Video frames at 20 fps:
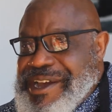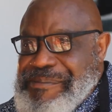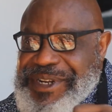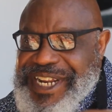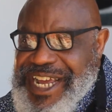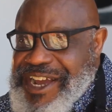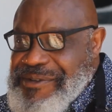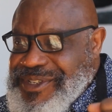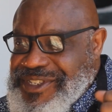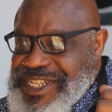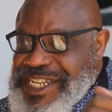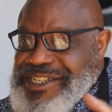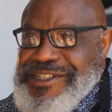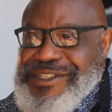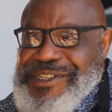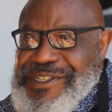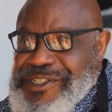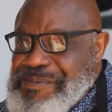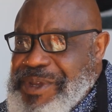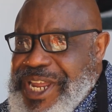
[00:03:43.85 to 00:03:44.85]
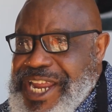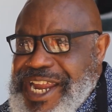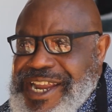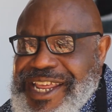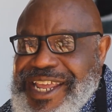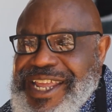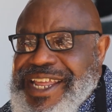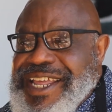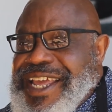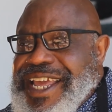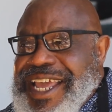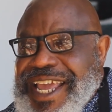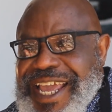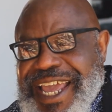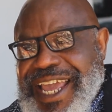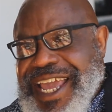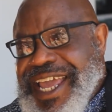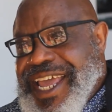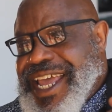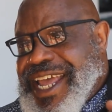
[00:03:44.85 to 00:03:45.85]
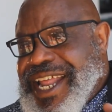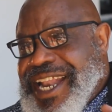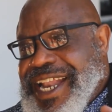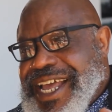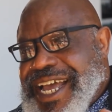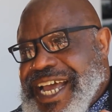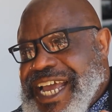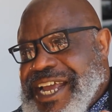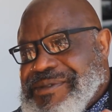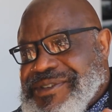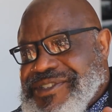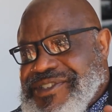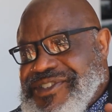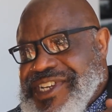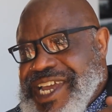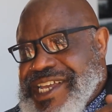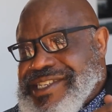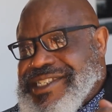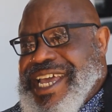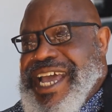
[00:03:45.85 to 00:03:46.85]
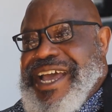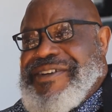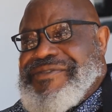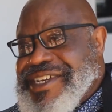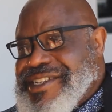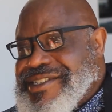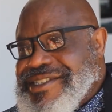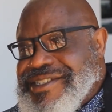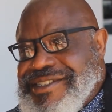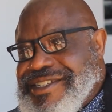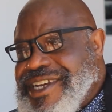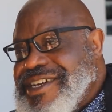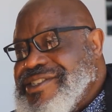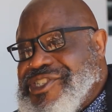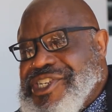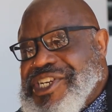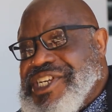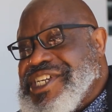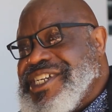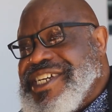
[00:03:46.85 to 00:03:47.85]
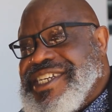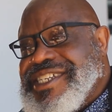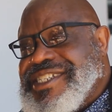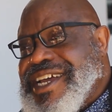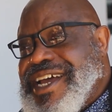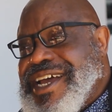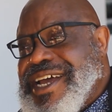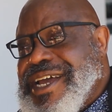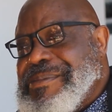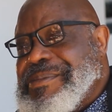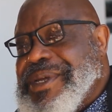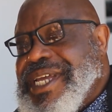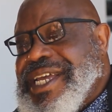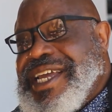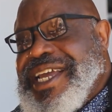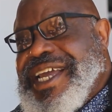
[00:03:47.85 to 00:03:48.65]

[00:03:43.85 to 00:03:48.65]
I mean, I was into this painting and I was just having such a good time.